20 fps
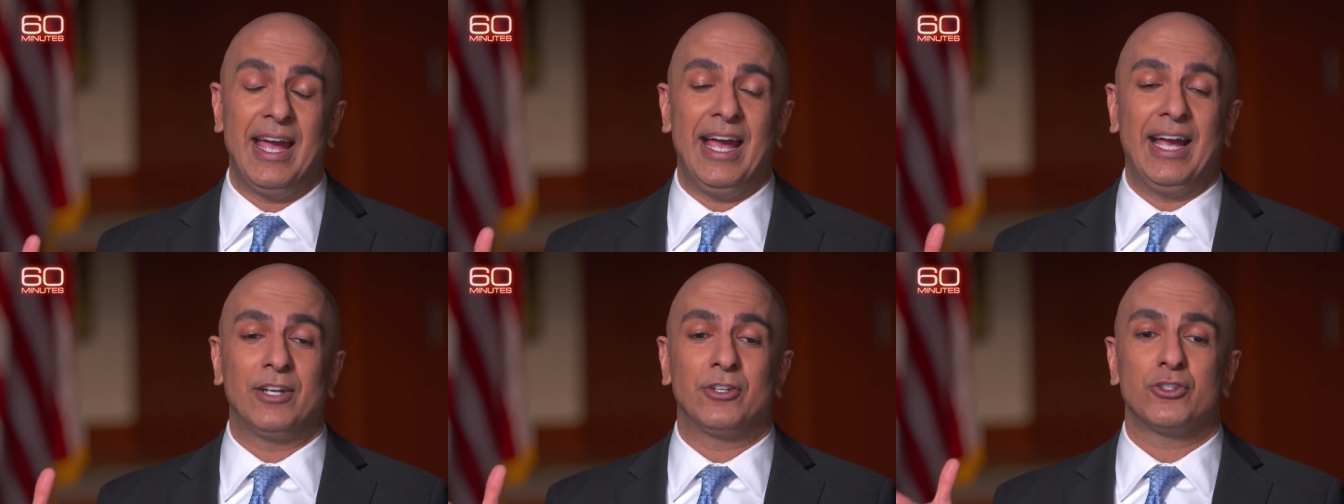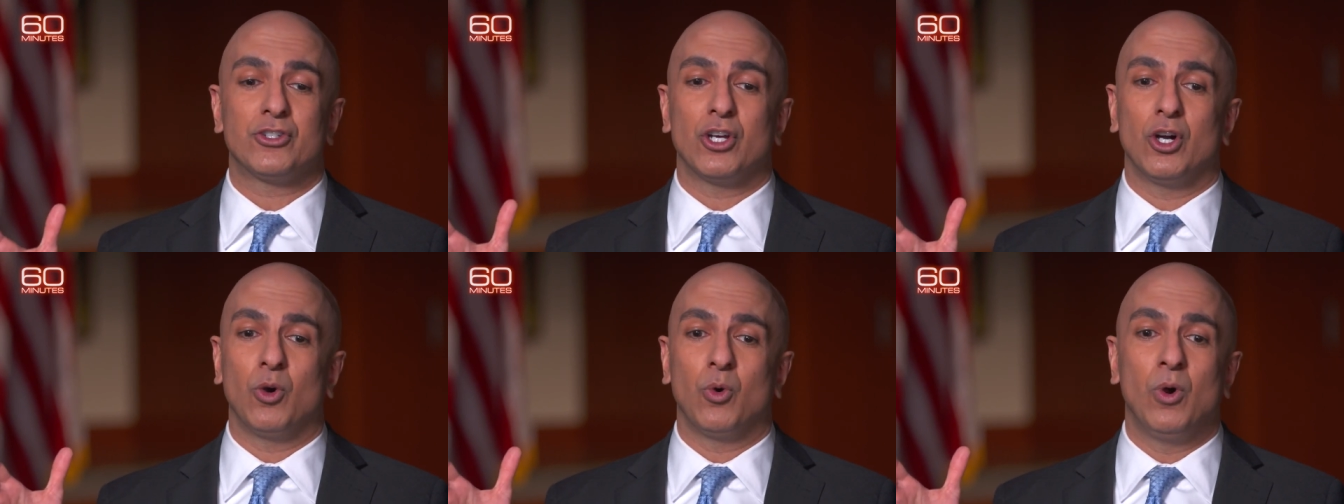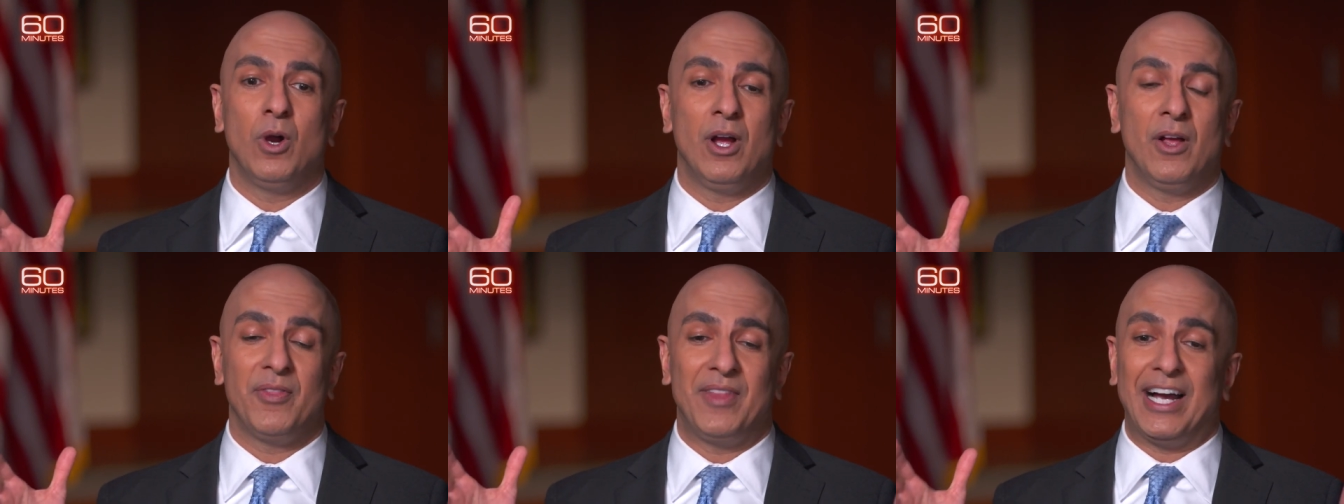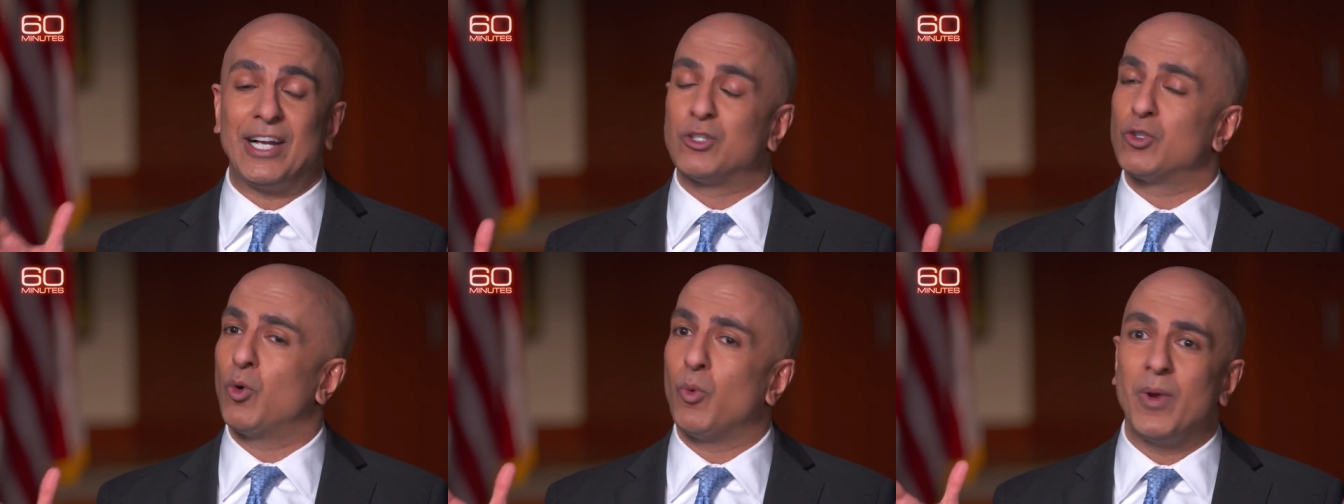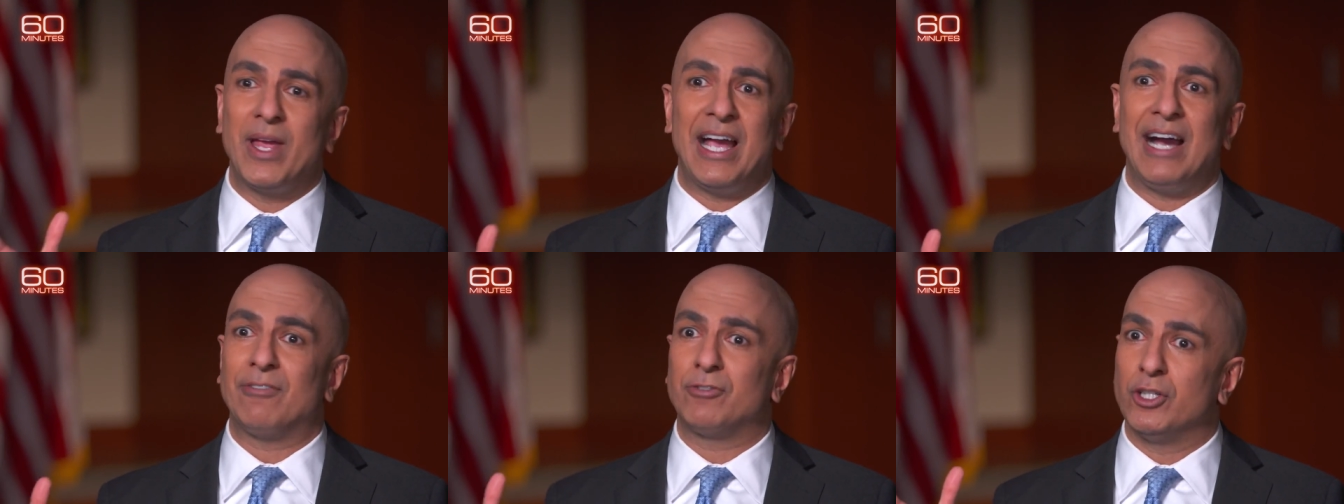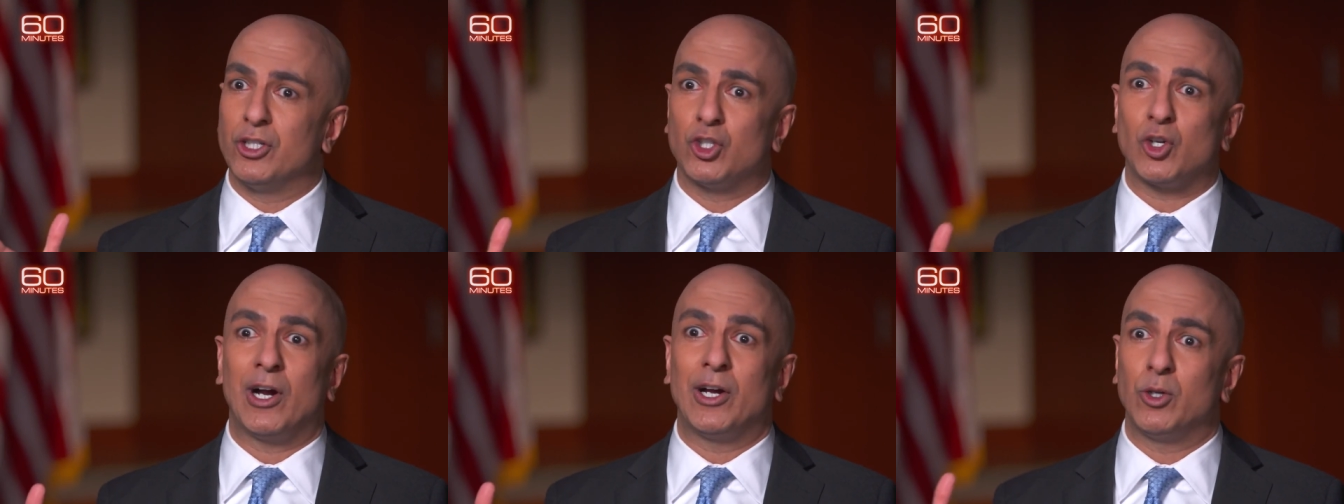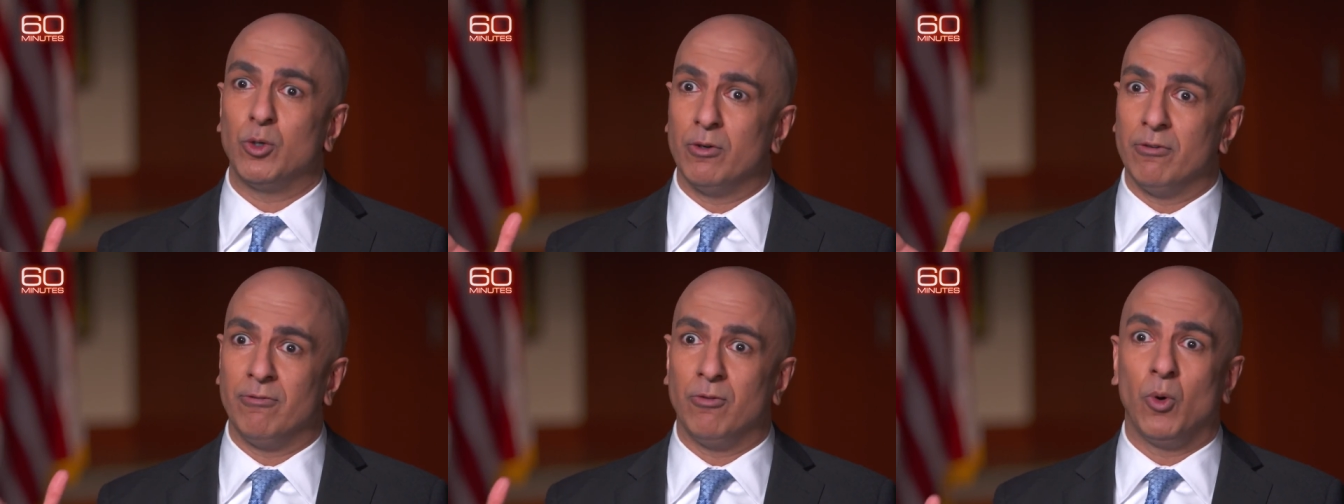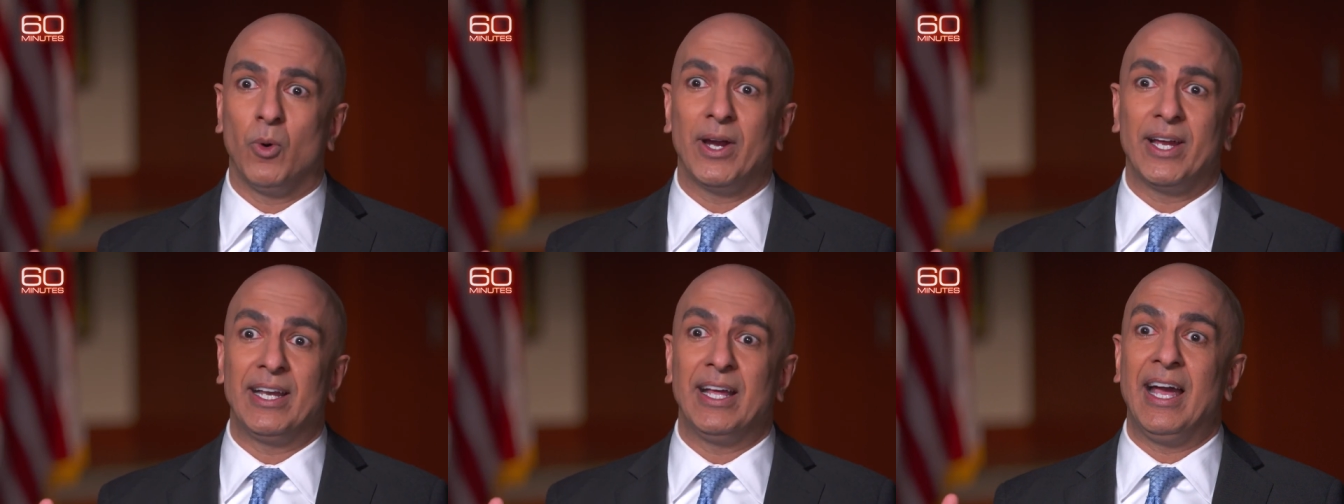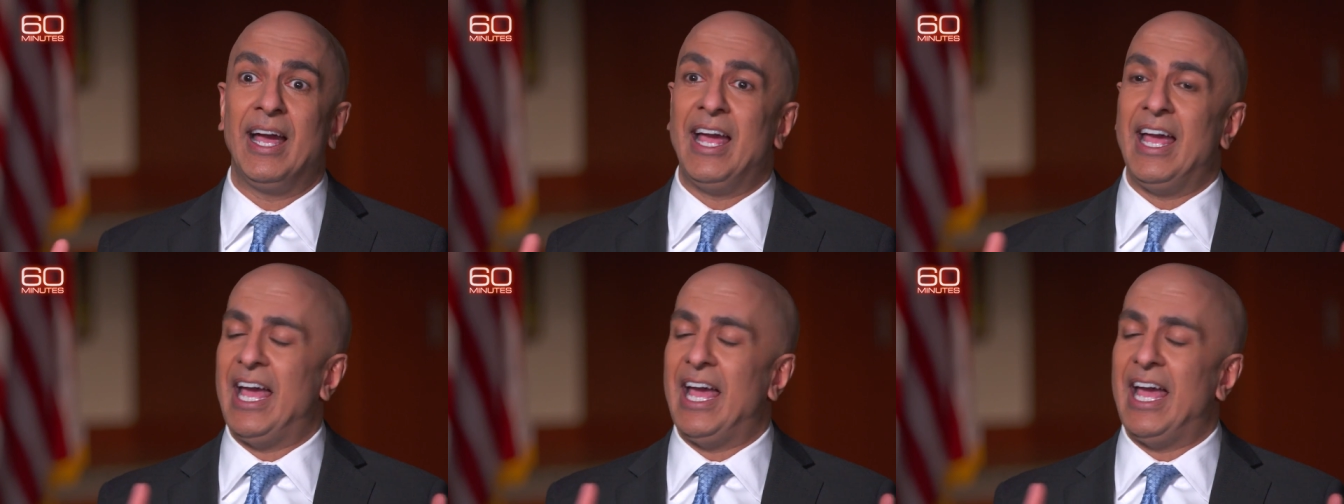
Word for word: And so that's what we have to try to avoid,